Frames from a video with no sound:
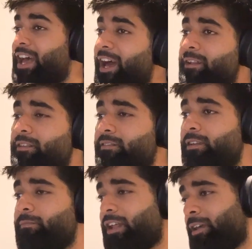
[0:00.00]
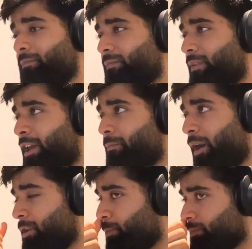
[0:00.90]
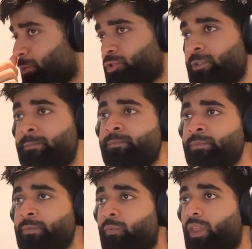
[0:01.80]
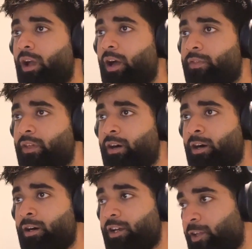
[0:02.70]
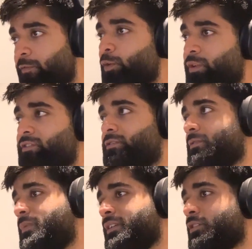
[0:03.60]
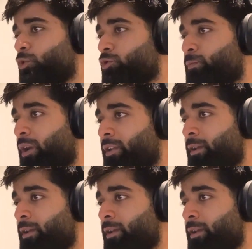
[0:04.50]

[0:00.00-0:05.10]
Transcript: at the same time, at a minor proportion, the influence plays a huge part.